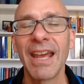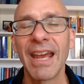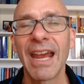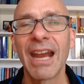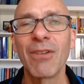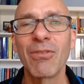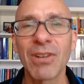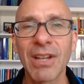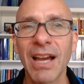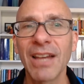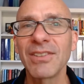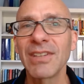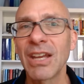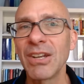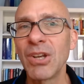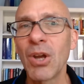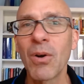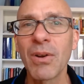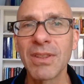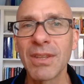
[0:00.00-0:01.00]
It relies on
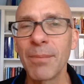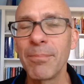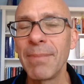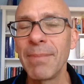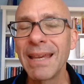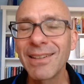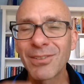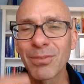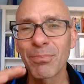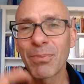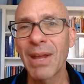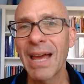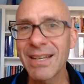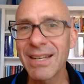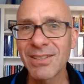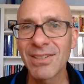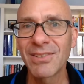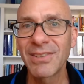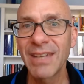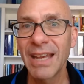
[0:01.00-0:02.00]
knowing the big
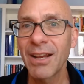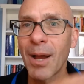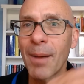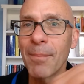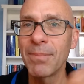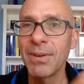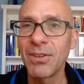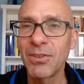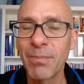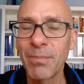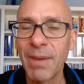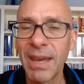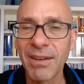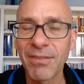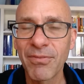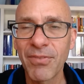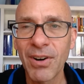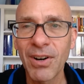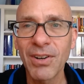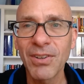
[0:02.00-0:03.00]
splashes that companies make
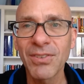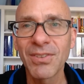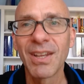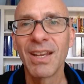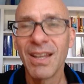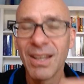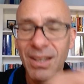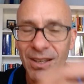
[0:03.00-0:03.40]
first,